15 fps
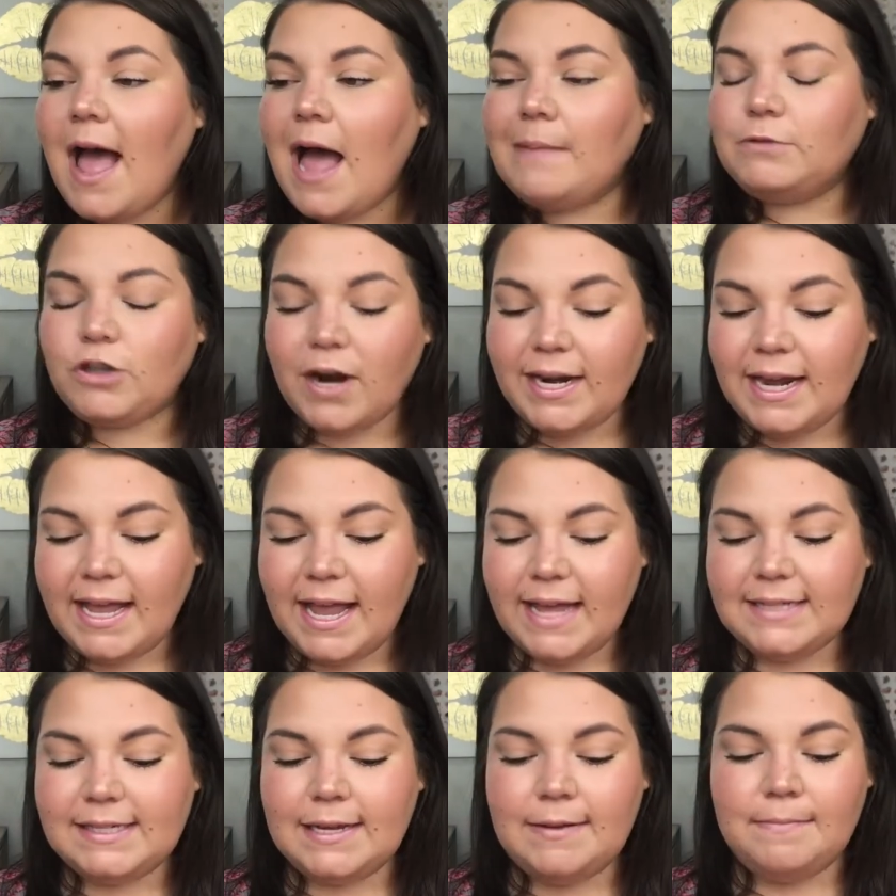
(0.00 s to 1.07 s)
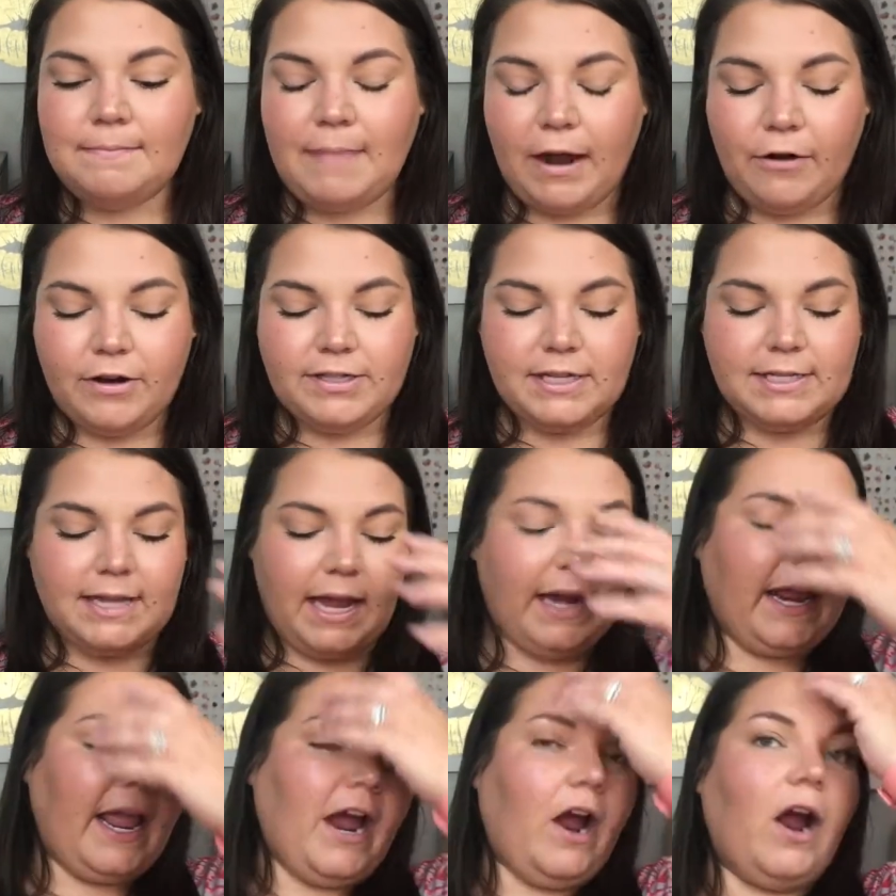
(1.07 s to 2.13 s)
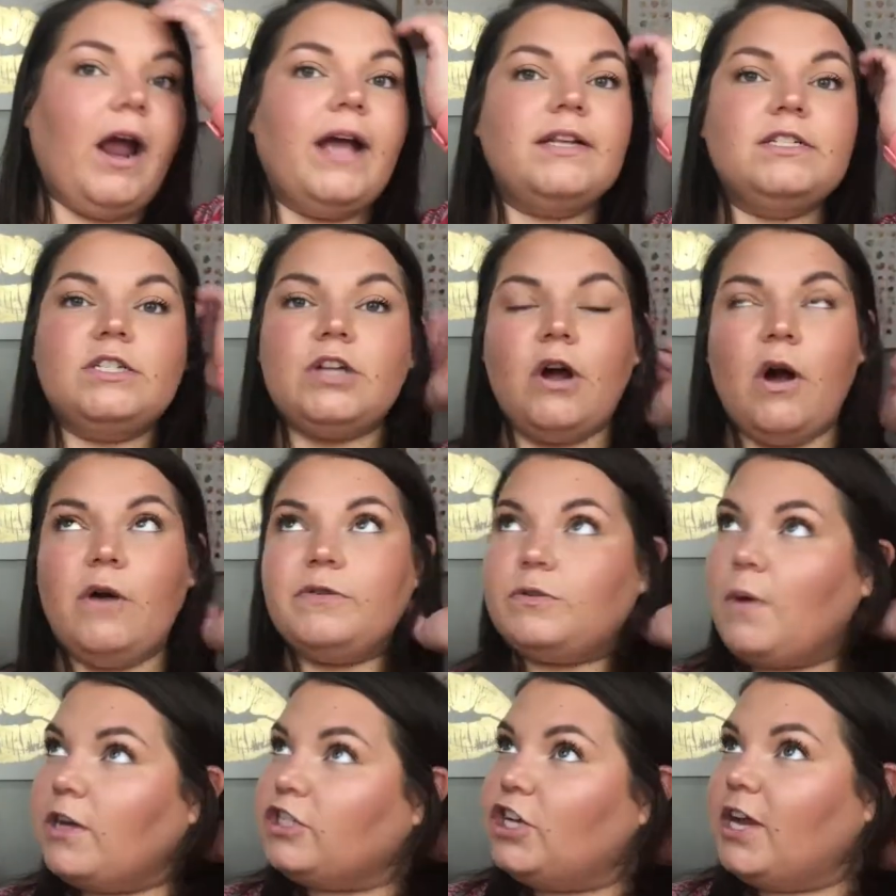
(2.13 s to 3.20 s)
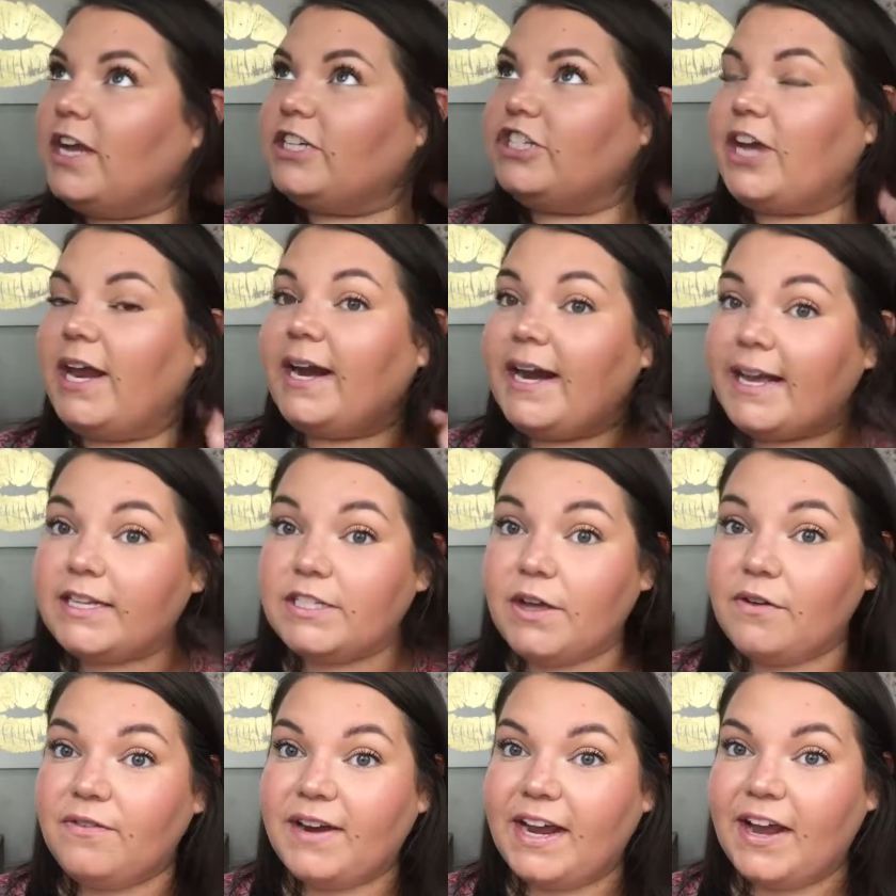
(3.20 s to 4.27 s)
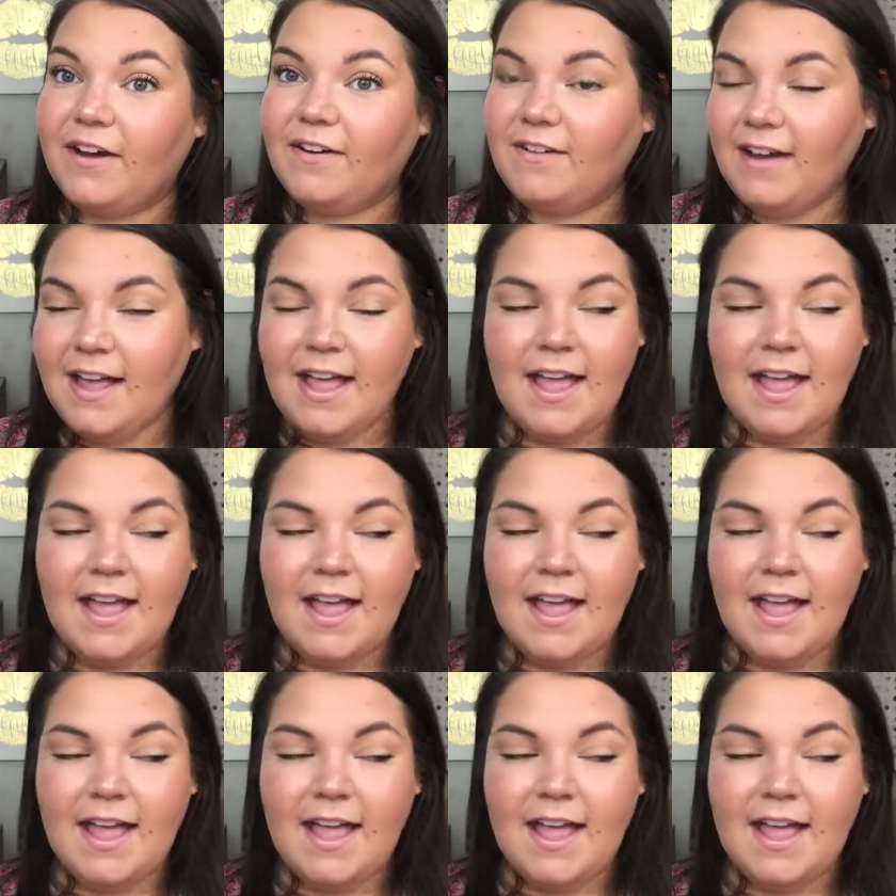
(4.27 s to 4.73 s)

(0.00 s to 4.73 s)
I'm trying to get better into skincare. And so I was watching a Shannon X O video.